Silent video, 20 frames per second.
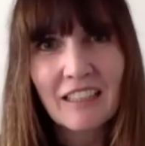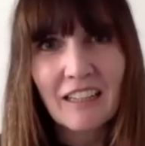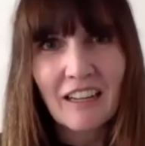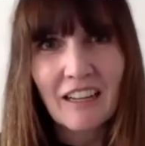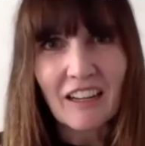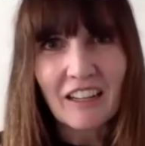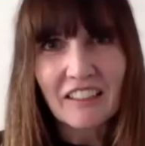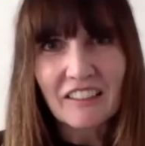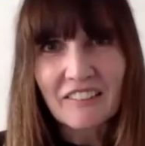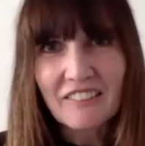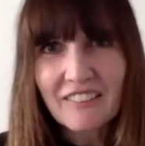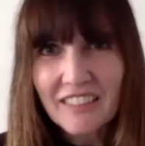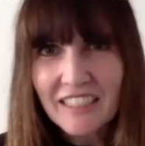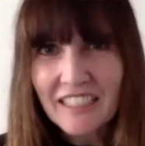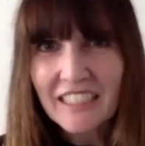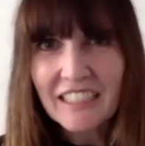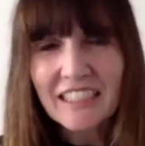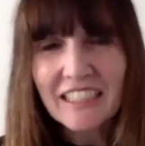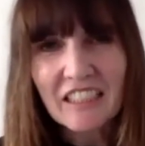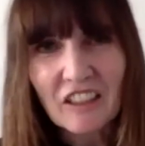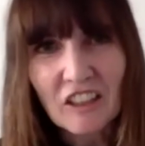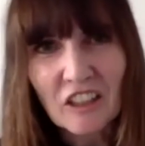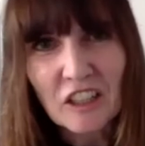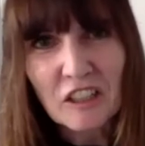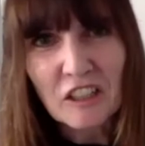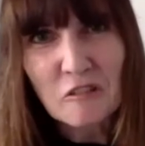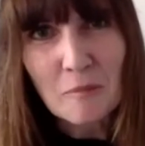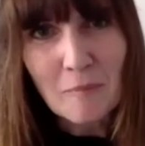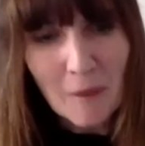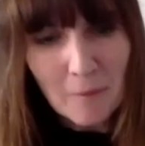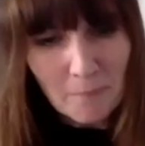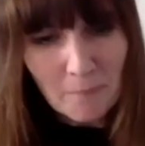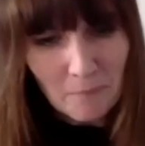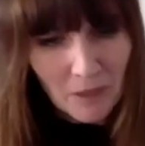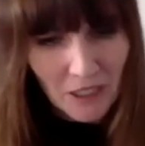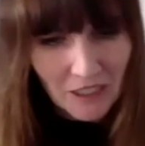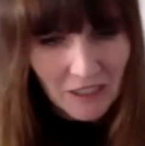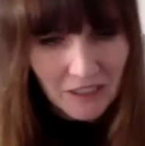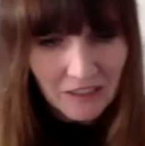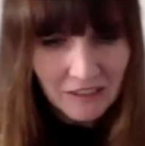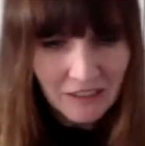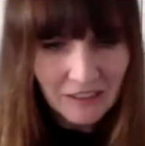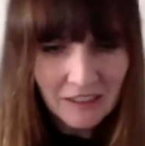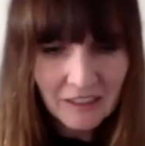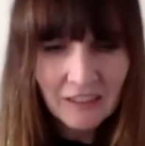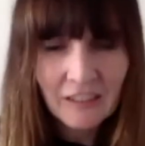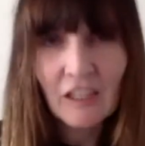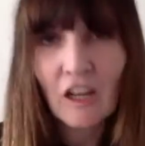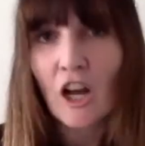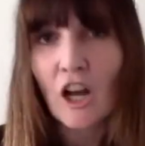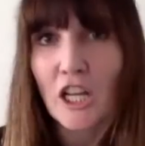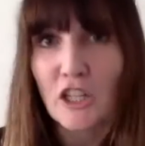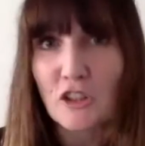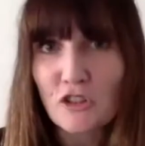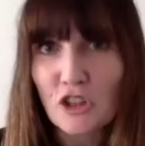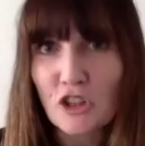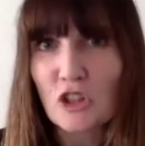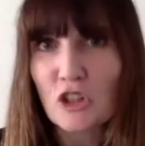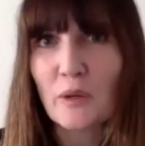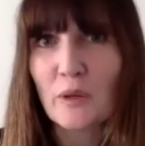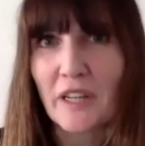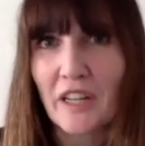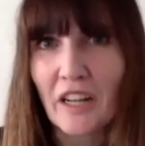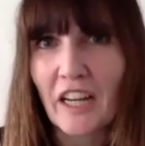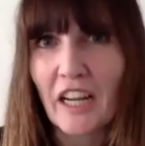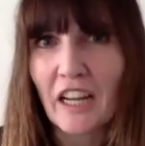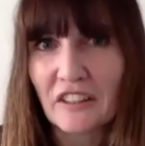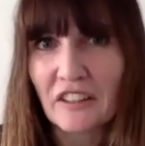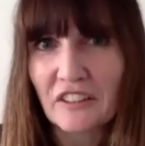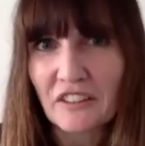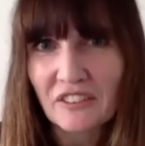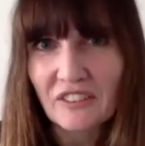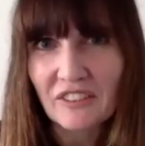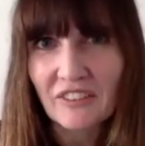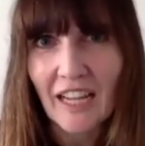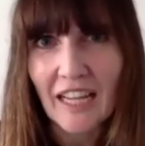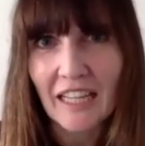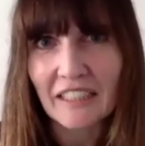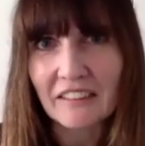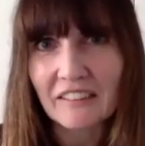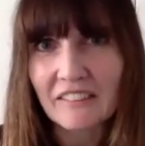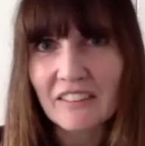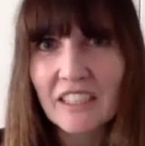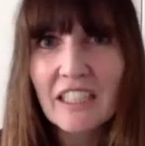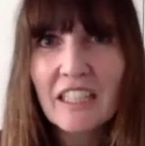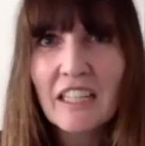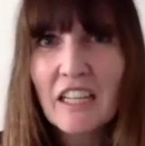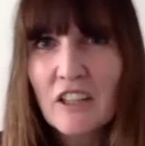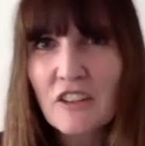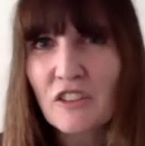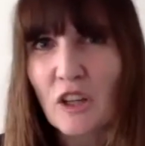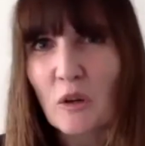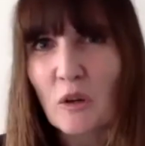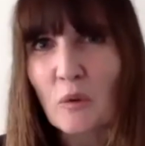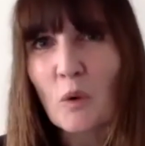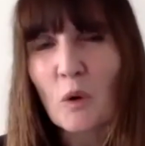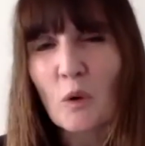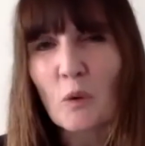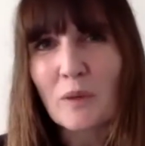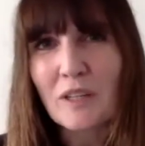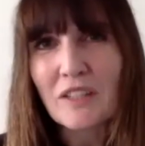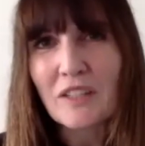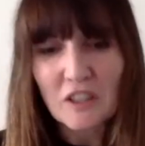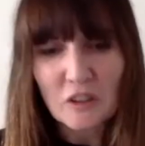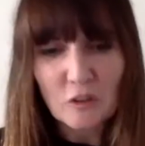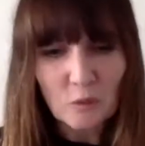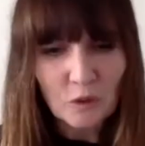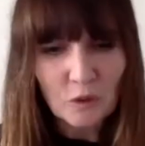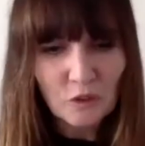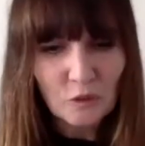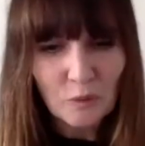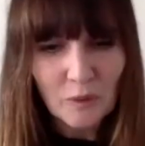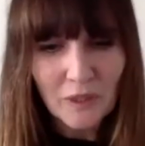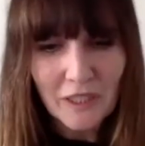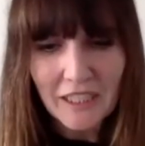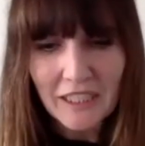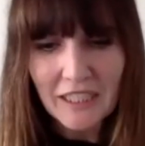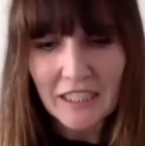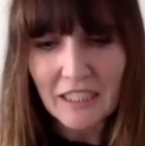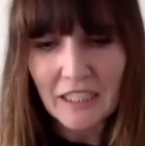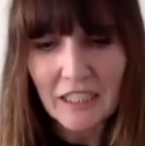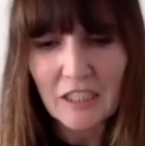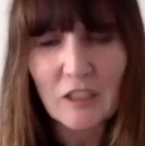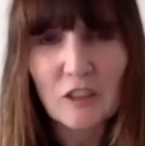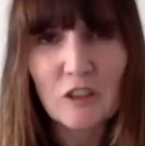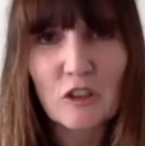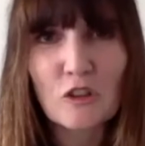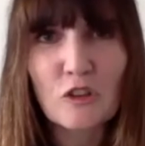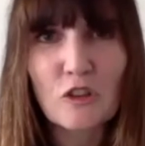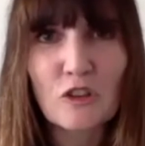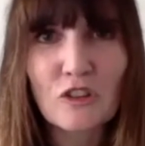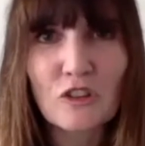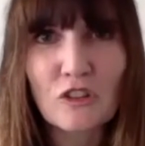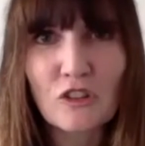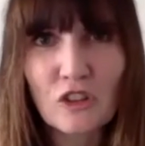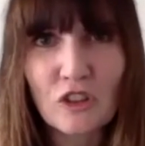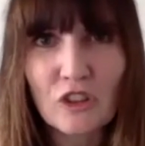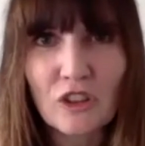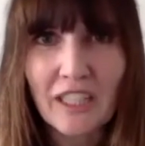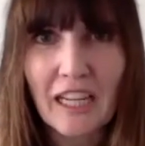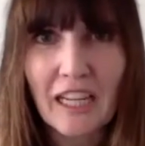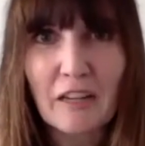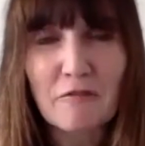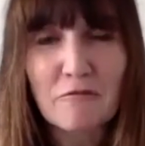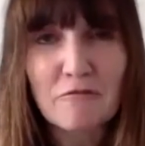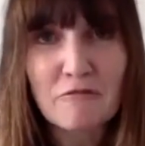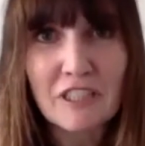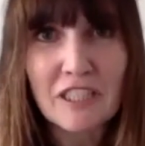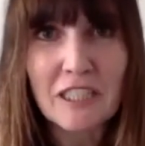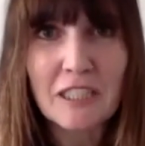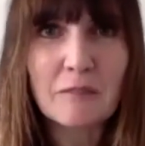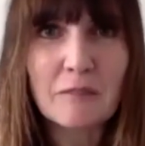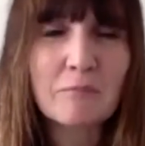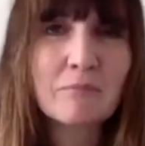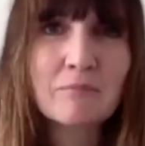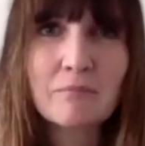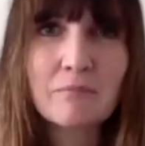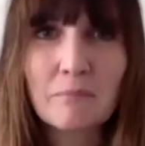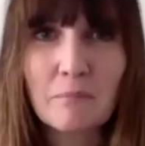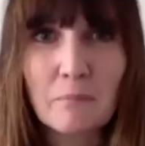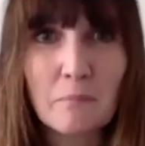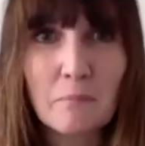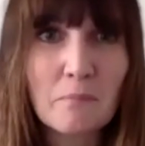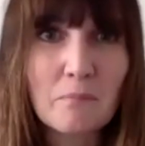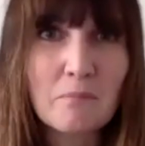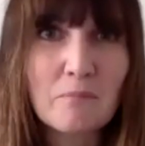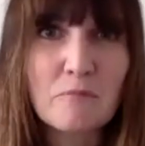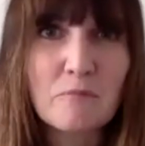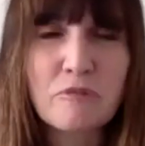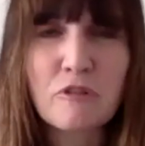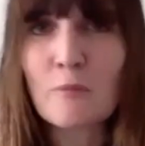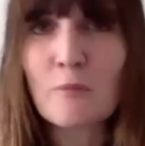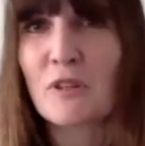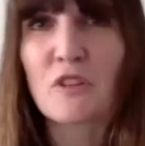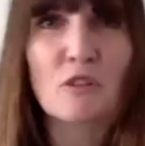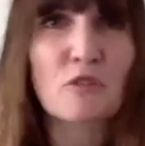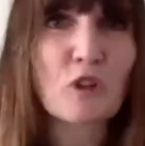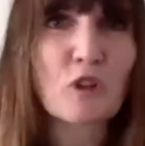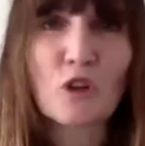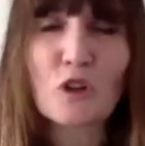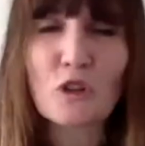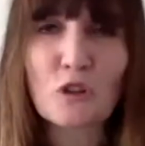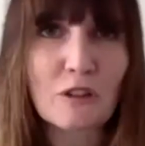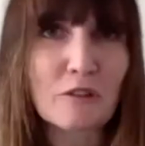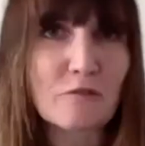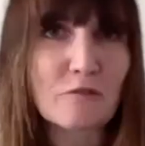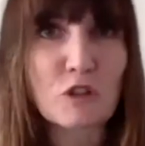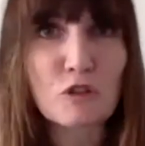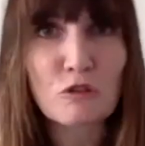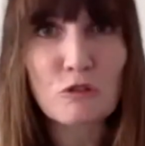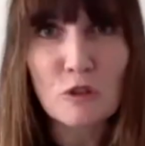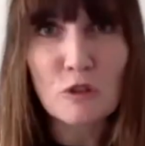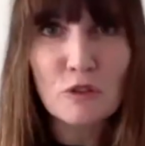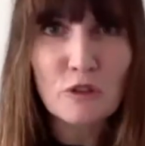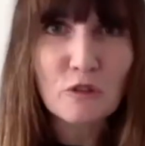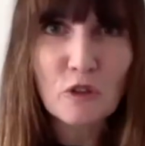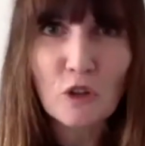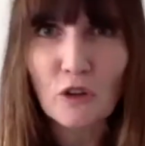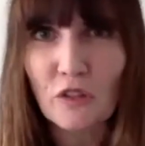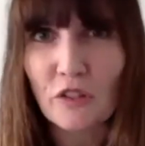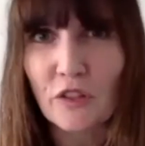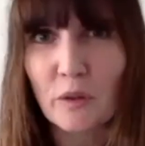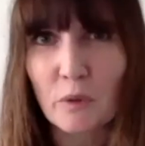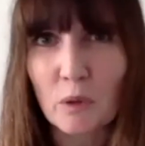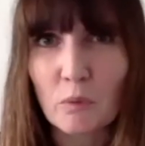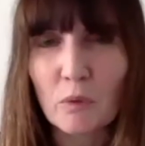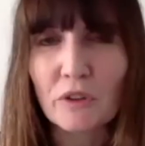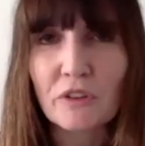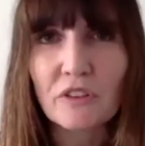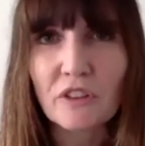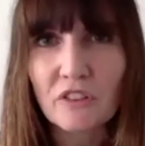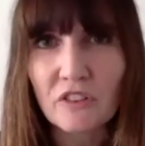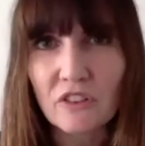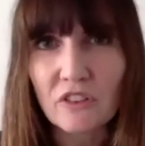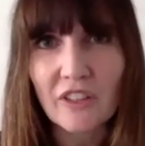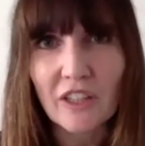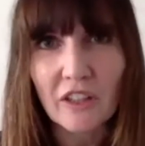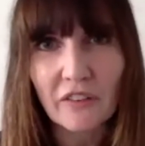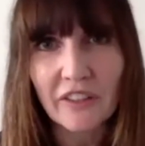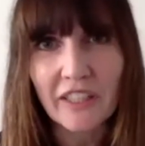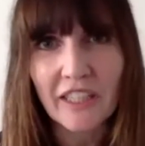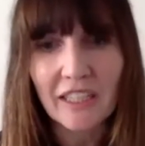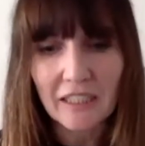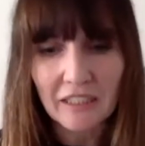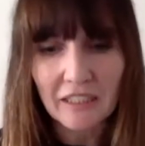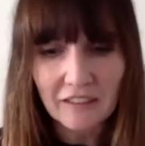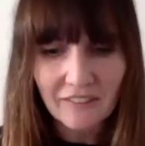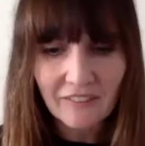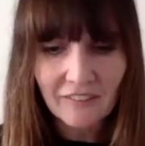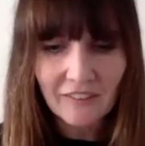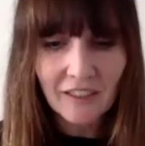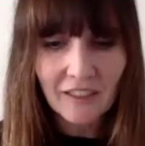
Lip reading: I see and I remember. I do and I understand. So what we did was we took every promise of God or every truth of God that we wanted to tell the kids,